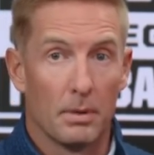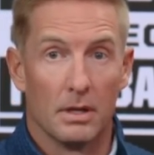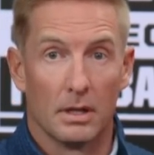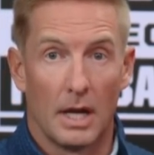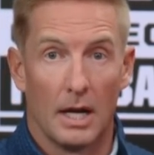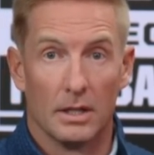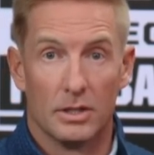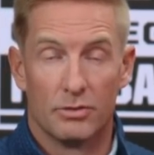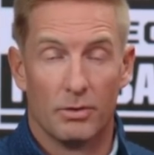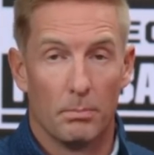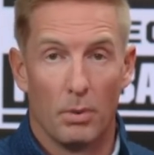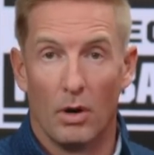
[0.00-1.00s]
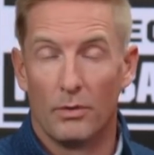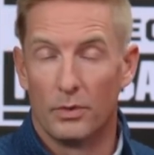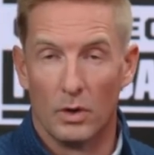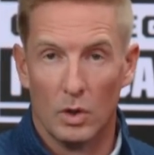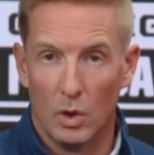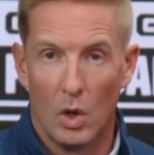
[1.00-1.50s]
end of college football
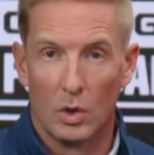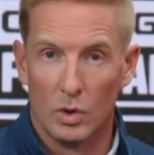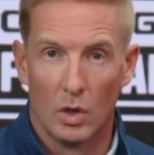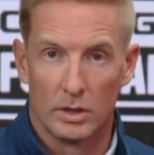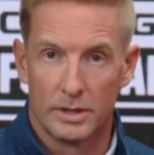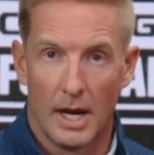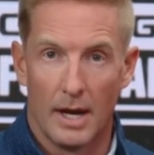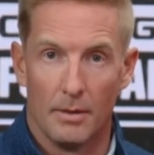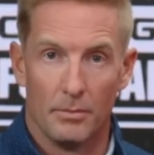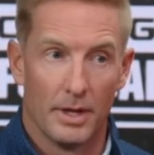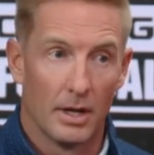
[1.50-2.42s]
for a long, long time.